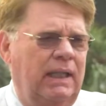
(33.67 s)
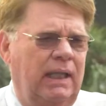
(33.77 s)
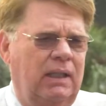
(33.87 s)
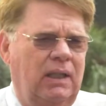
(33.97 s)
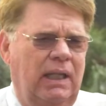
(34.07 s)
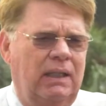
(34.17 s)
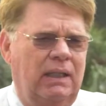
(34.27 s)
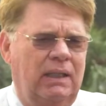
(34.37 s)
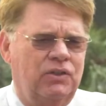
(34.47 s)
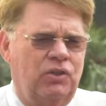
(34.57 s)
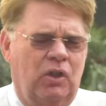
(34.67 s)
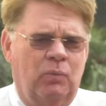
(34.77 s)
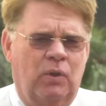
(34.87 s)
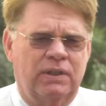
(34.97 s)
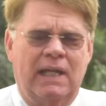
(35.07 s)
And his
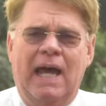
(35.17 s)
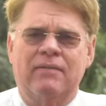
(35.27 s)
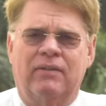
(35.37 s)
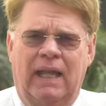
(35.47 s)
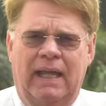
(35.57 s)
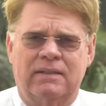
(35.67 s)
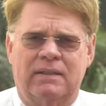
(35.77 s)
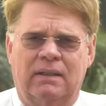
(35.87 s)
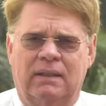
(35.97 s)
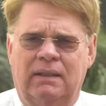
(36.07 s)
term was convalesced.